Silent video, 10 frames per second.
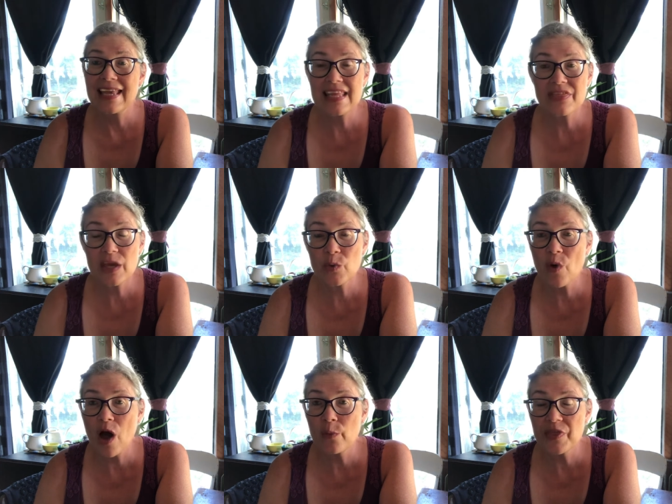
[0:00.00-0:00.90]
anything
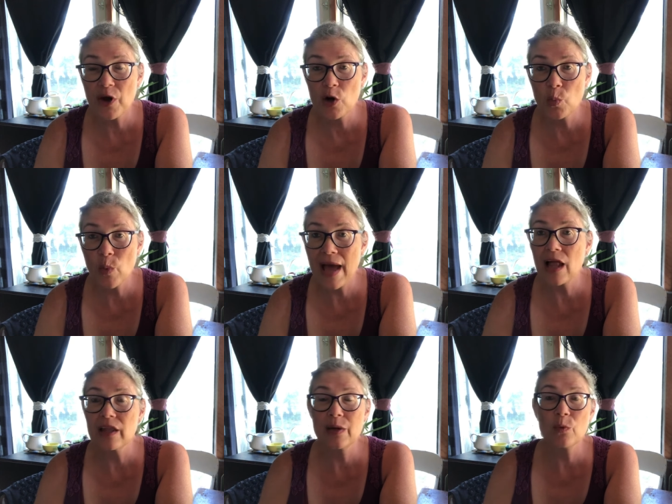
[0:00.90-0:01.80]
wrong with our
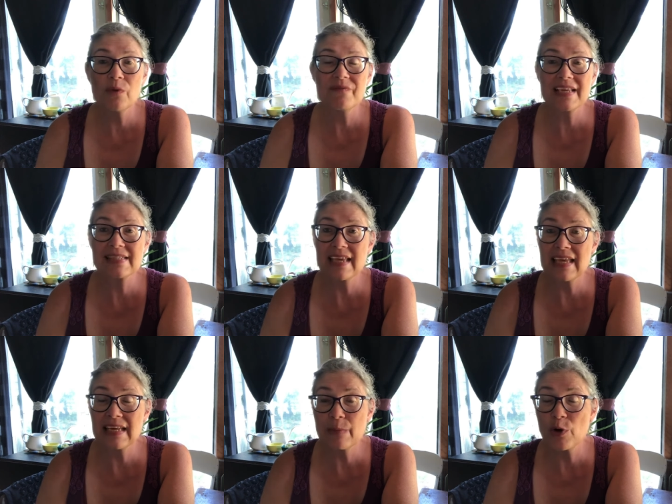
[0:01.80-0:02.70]
well. It will fix
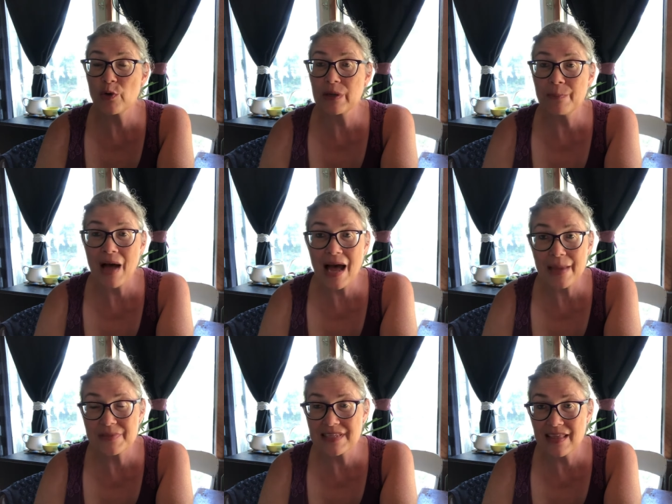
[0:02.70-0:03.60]
any broken
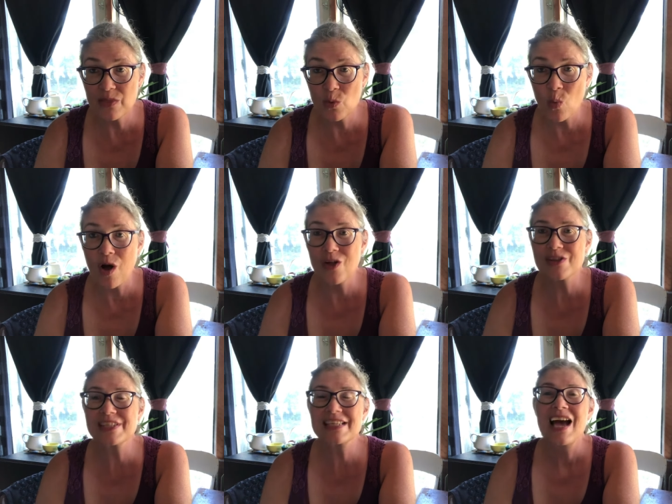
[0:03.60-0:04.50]
pipes in the
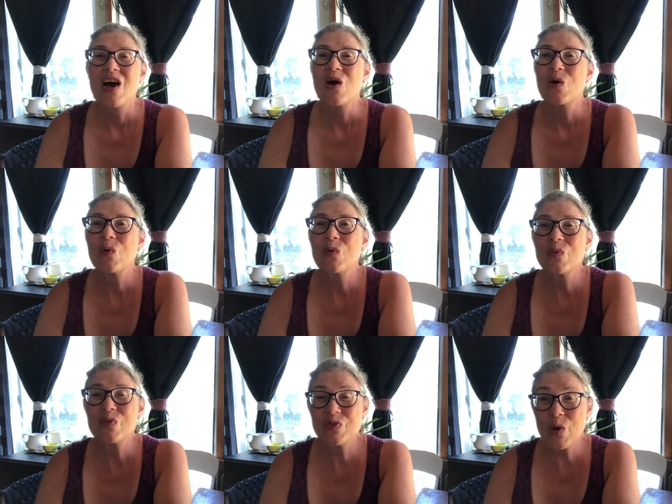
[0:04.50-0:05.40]
walls.
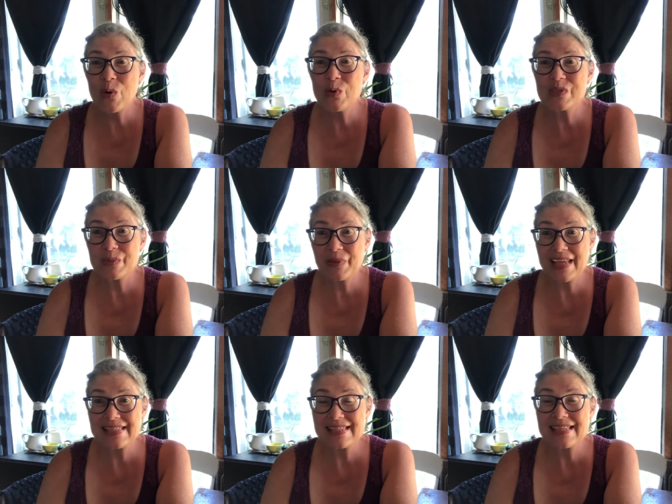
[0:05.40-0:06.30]
Those
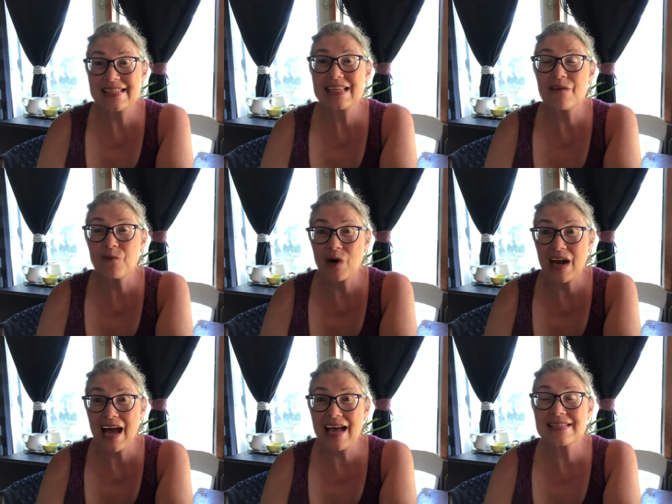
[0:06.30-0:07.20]
places
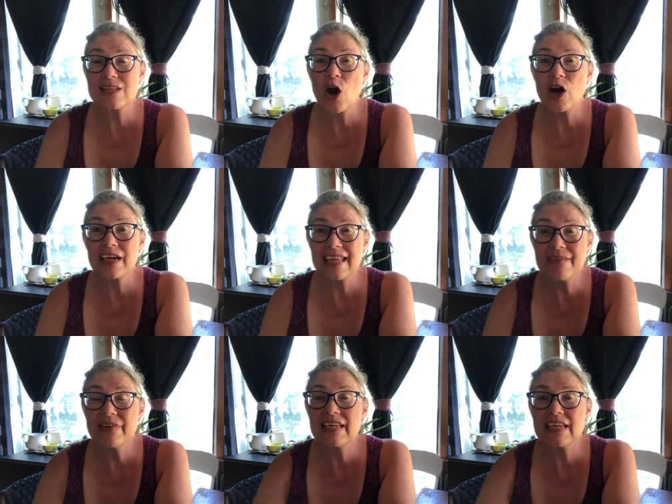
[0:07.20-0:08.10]
for us are
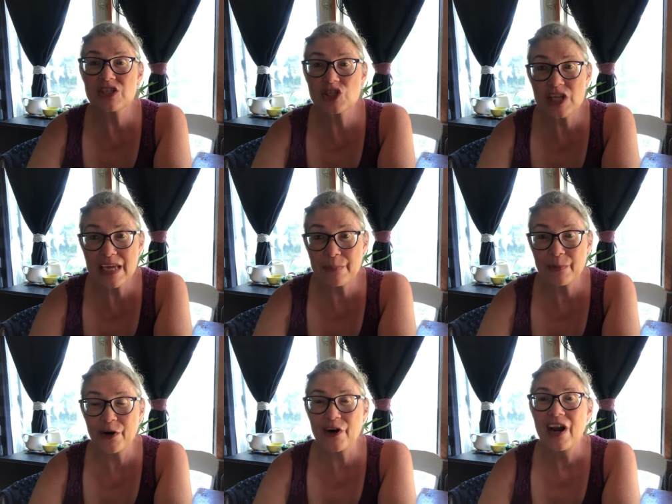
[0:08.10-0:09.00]
even
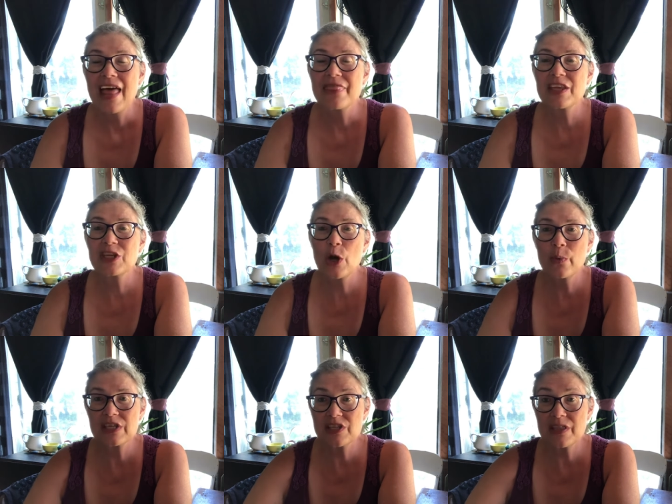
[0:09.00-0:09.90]
cheaper than
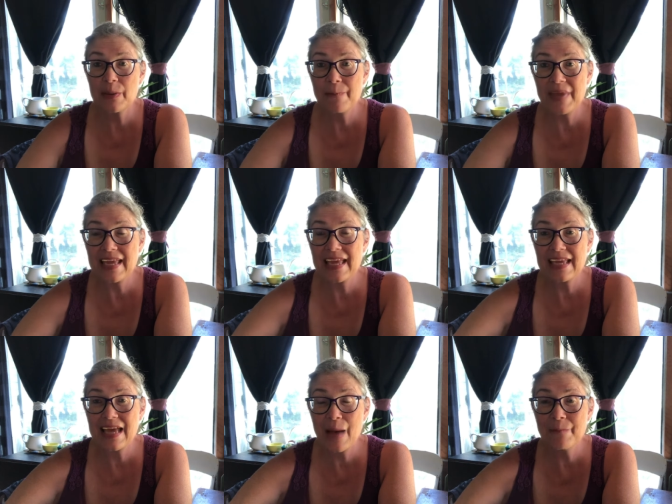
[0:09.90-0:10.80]
going to the big
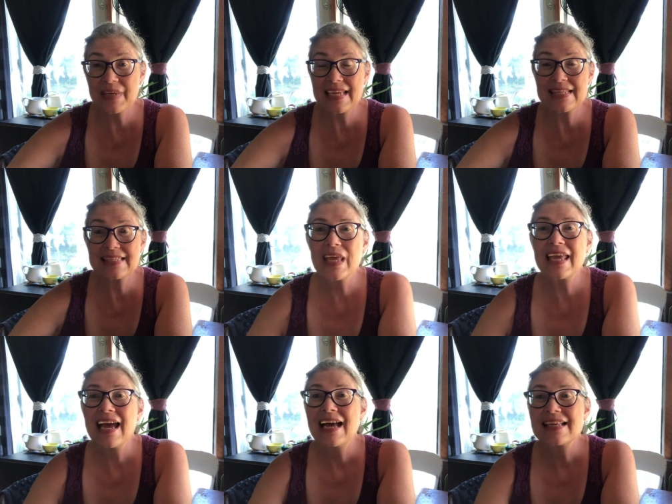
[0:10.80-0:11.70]
companies.
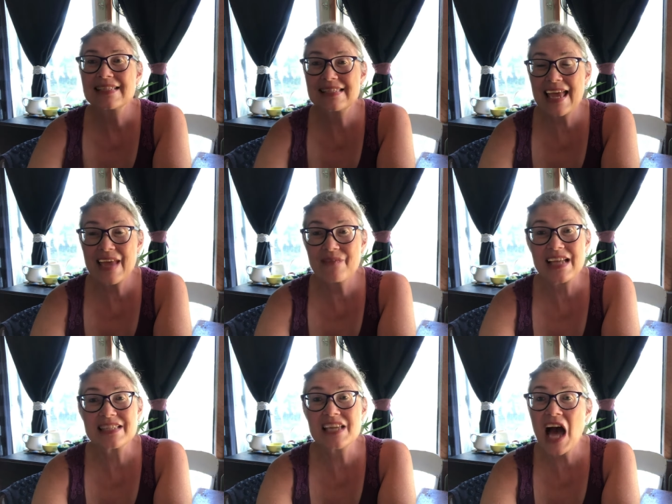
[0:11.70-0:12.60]
We save
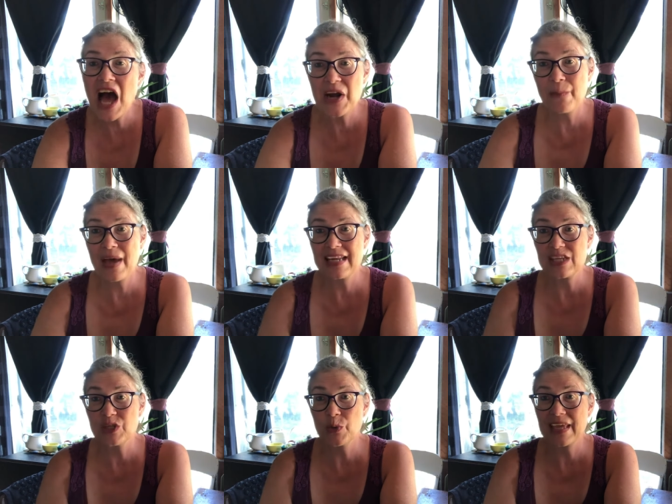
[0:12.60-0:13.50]
a ton of
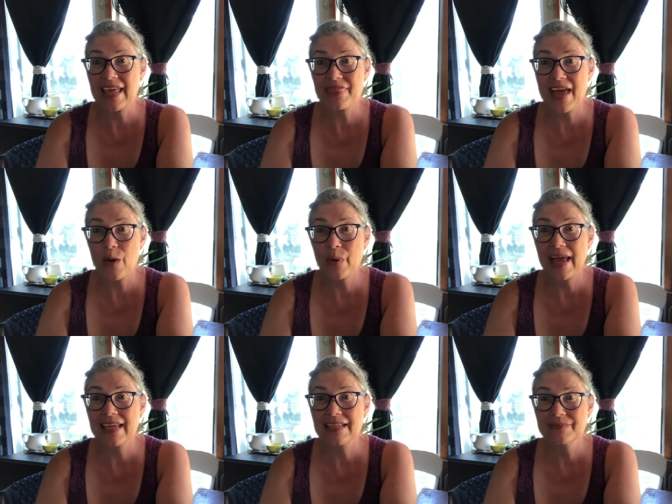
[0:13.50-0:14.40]
money doing it that
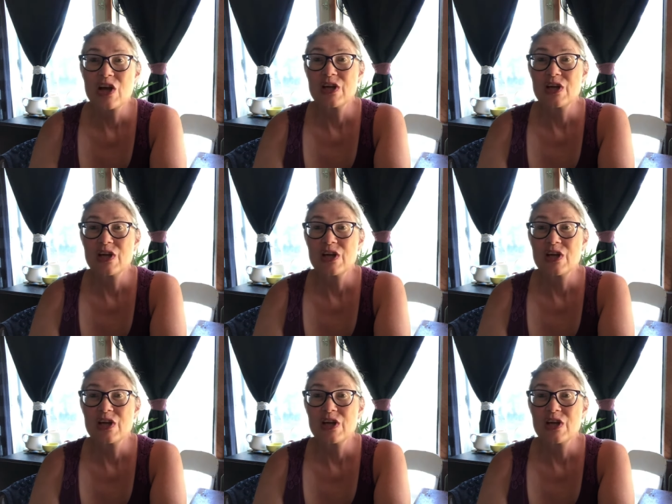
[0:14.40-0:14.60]
way.